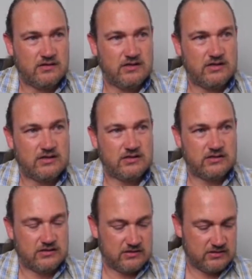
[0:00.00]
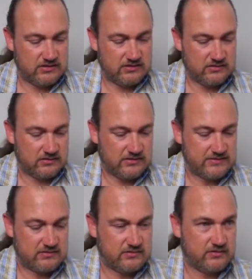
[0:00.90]
Let's
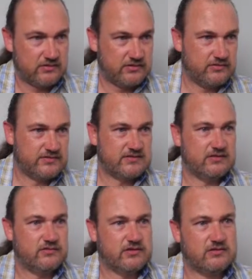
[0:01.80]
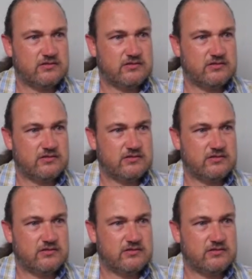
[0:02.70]
go here. It is too quick.